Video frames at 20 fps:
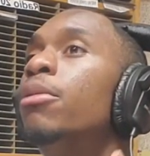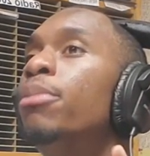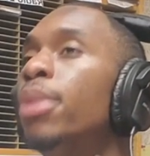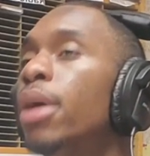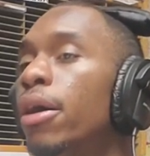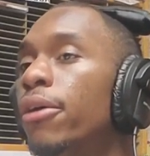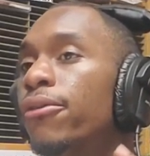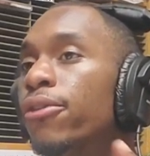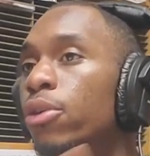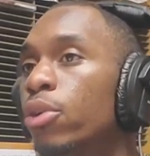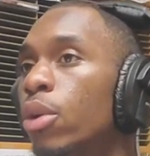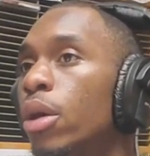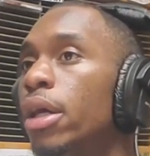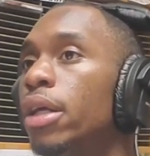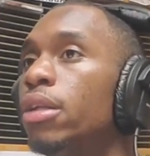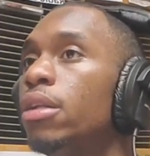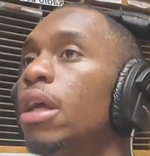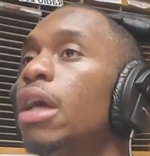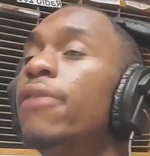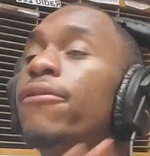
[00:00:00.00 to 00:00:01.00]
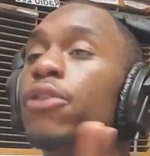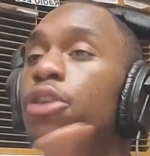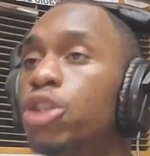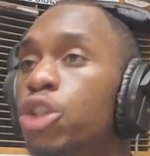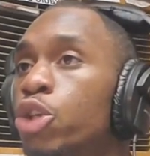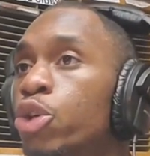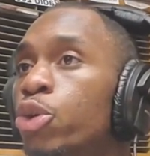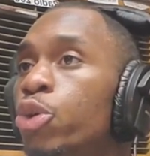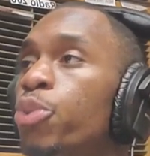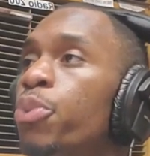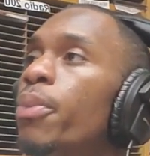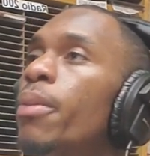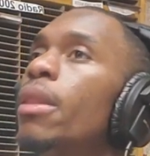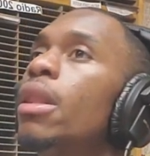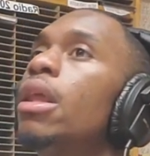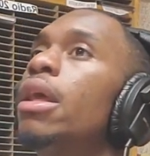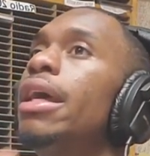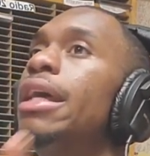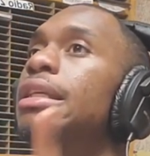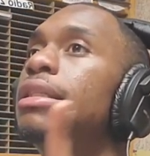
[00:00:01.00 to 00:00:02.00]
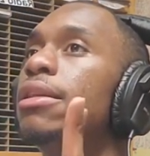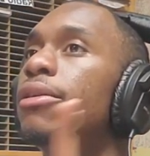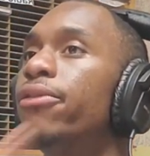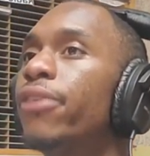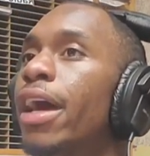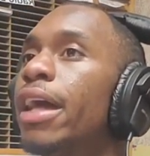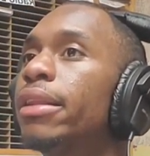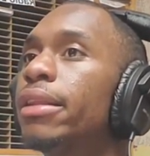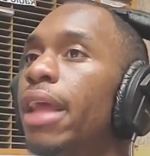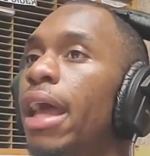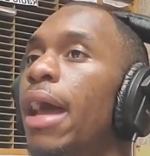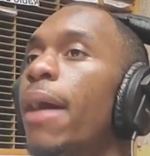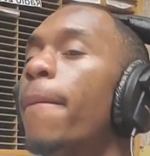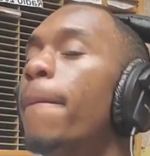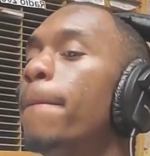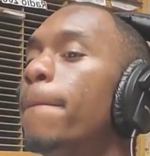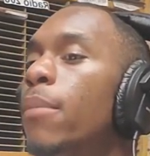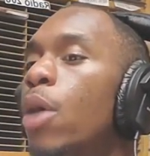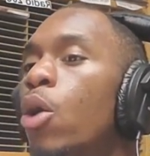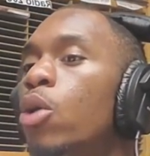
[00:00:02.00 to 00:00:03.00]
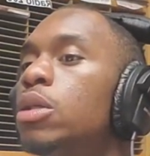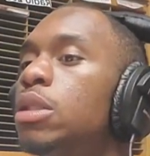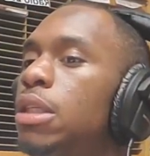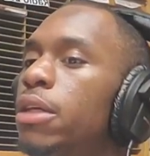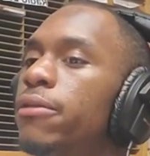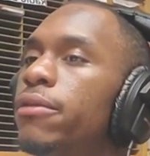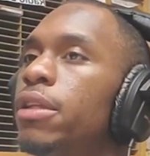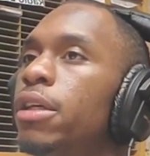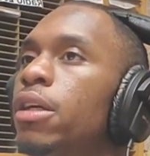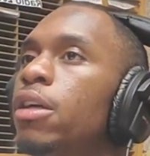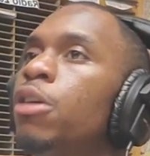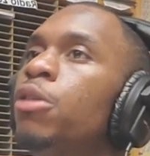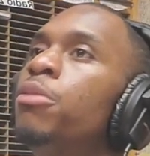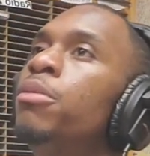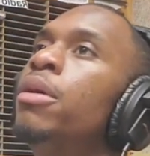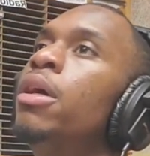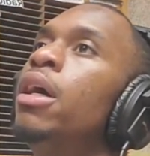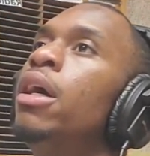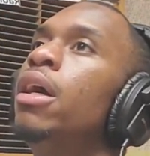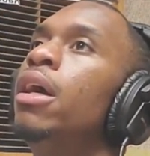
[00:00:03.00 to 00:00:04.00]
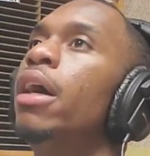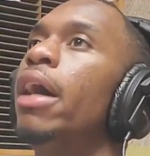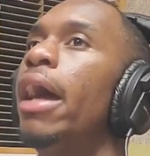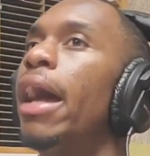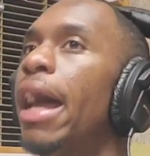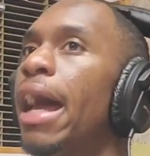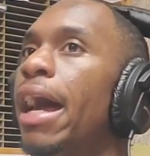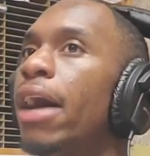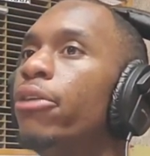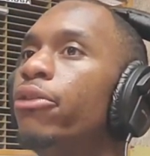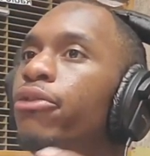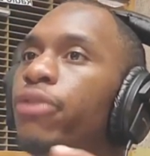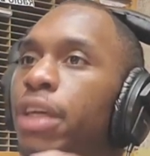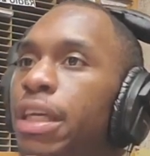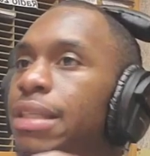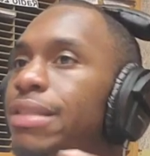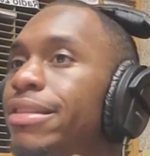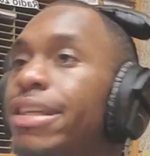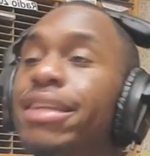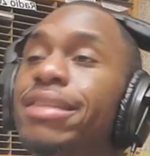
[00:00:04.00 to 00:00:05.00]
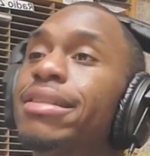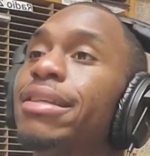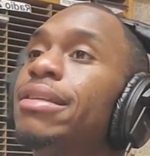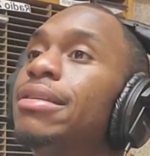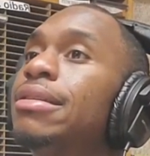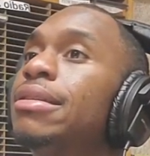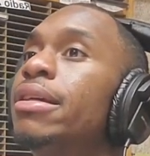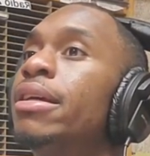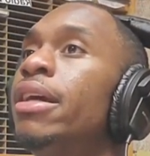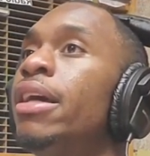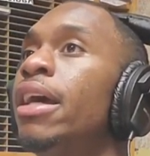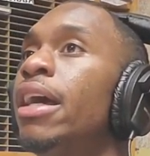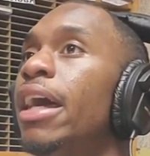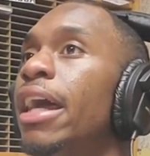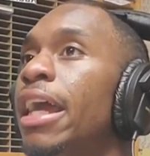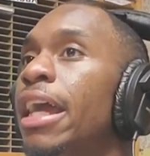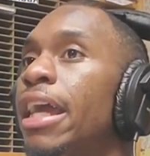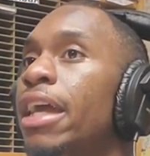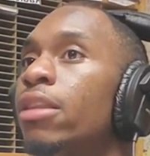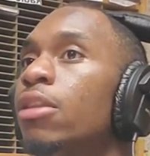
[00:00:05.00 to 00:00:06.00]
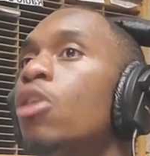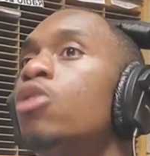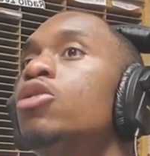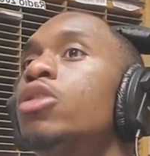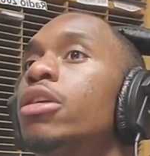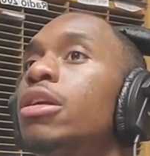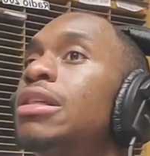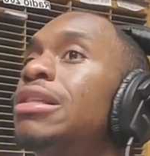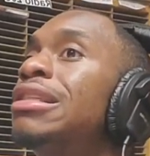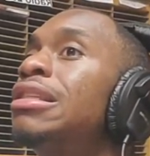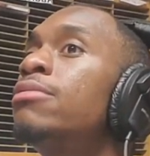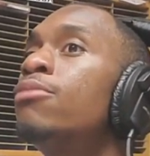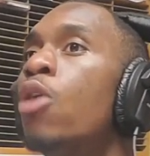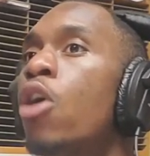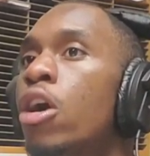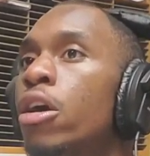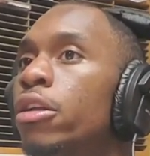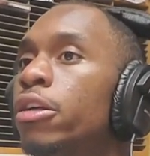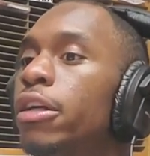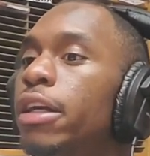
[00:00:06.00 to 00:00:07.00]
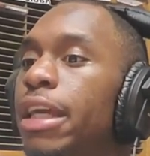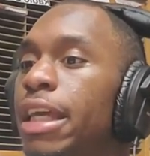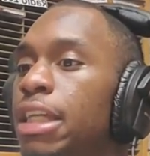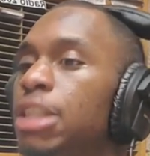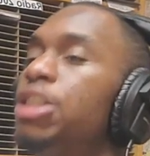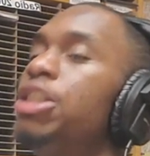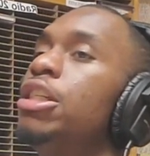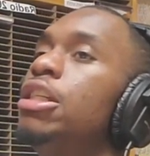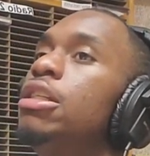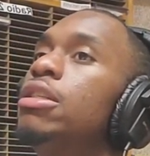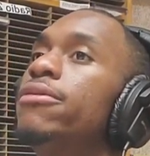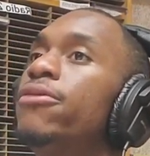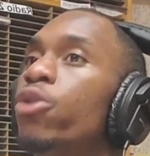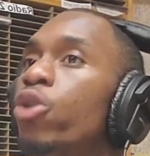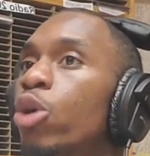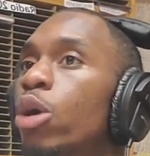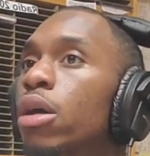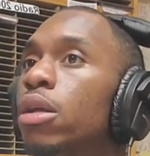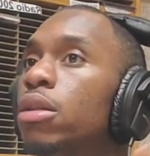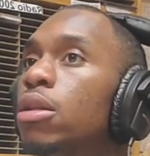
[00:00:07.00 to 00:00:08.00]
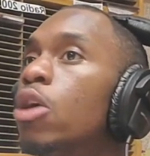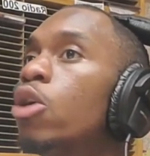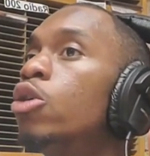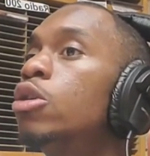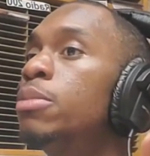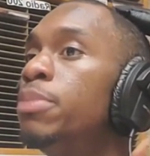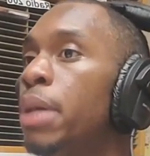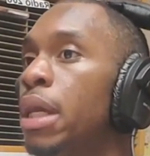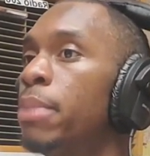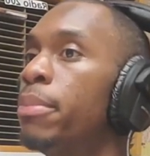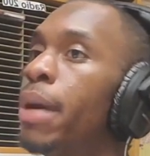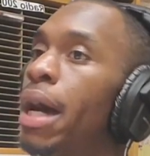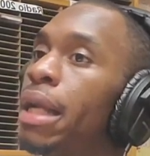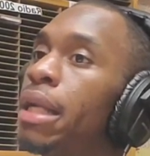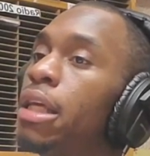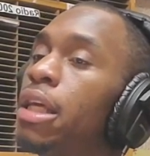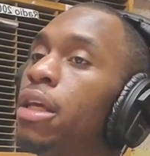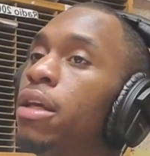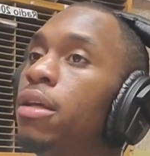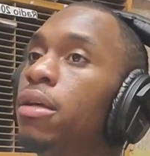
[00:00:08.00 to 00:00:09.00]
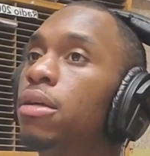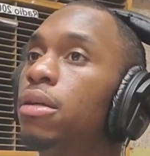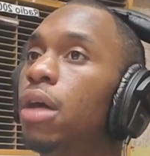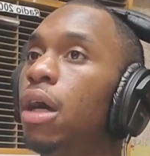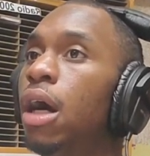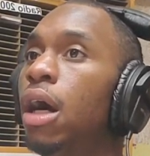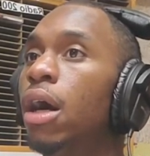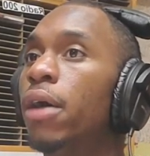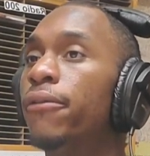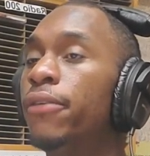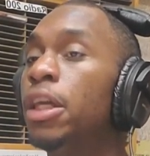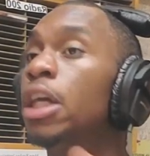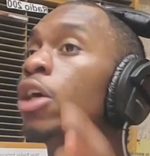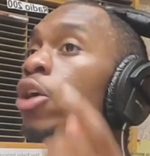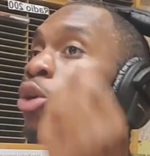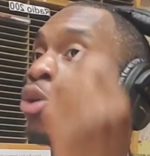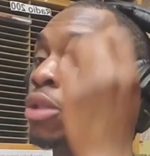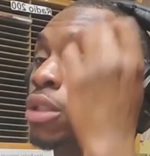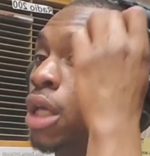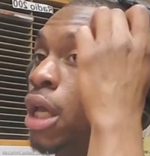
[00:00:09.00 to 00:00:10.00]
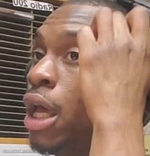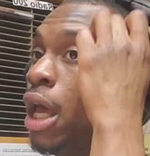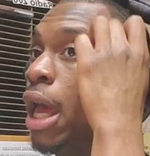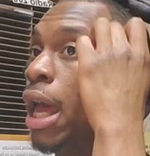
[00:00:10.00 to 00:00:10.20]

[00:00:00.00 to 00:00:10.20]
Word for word: But for one, and for two, it's the fact that most of them have V6s, and those are the smaller engines for those big body uh, vehicles.